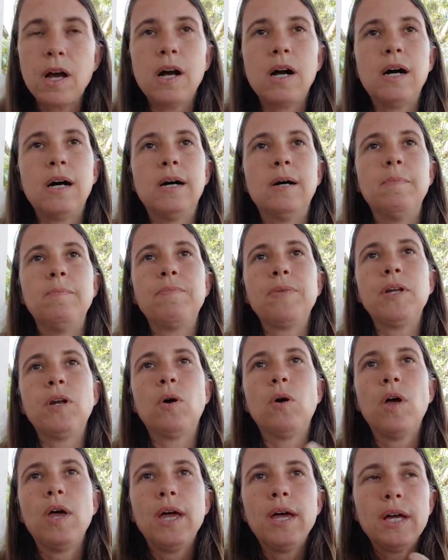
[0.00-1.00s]
You
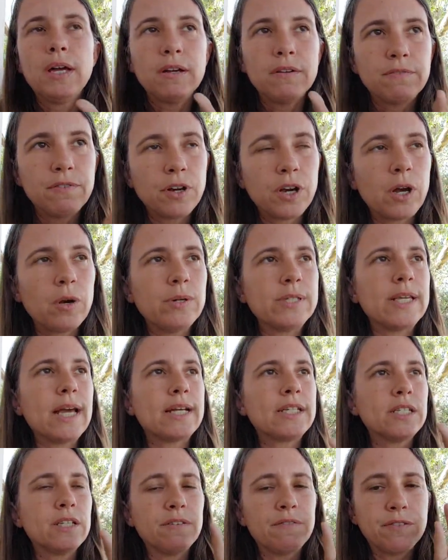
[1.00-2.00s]
know, Virgo is
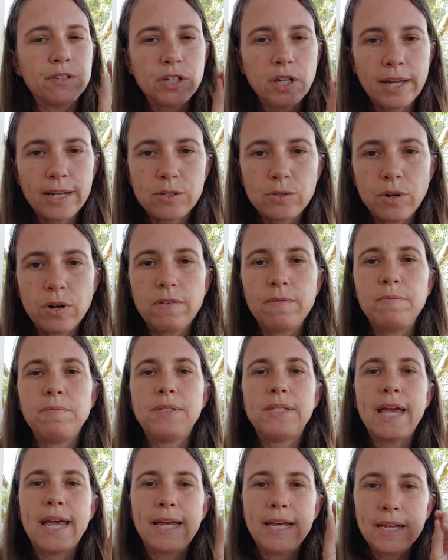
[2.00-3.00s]
excellent for like sort of
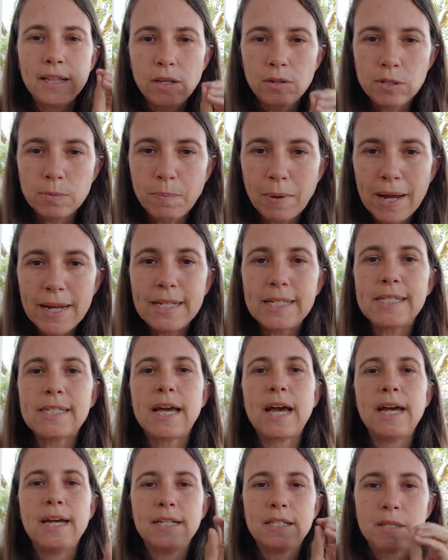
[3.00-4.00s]
taking those
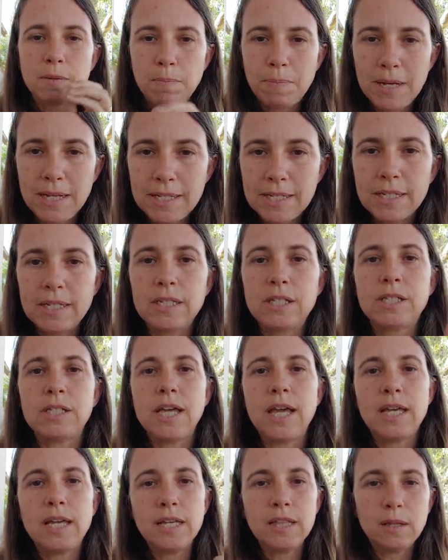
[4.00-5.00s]
bite-sized pieces,
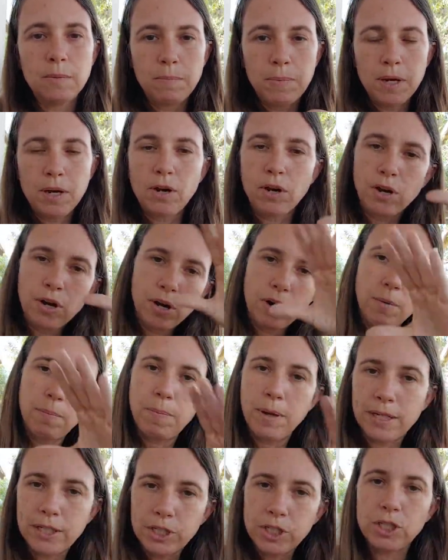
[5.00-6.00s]
taking the bigger
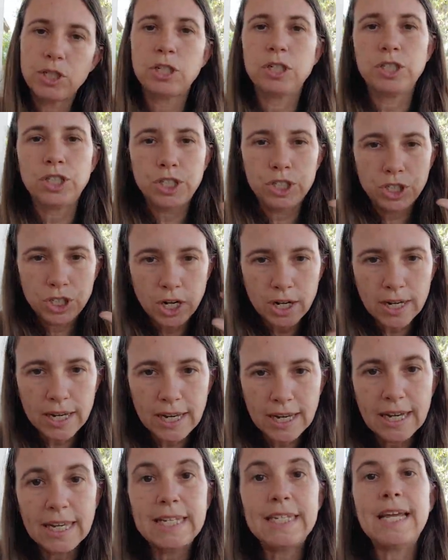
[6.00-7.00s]
picture,
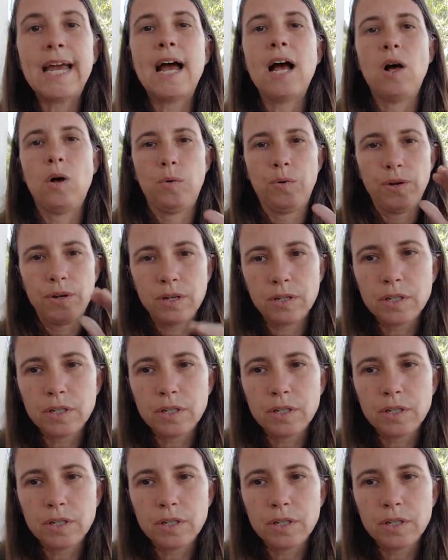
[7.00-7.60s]
chunking it down.